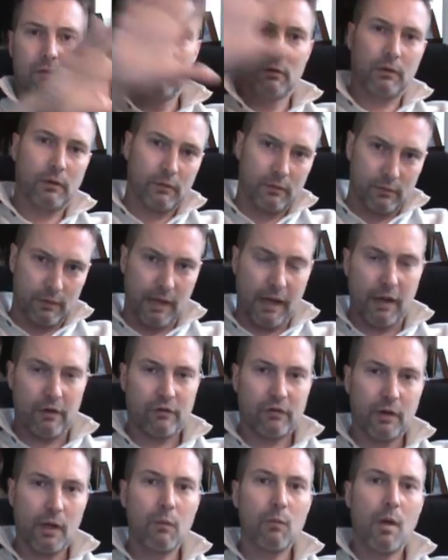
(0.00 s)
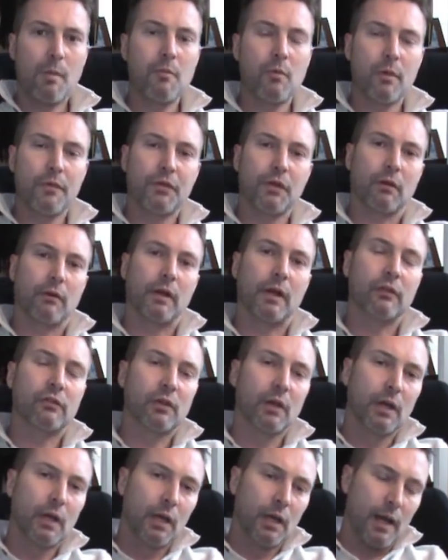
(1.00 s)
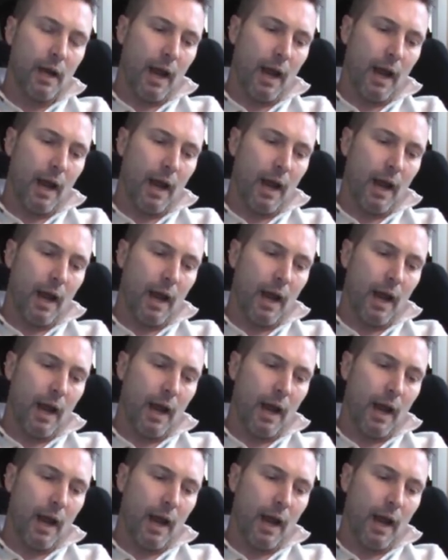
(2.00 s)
Look, hashtag women with degrees.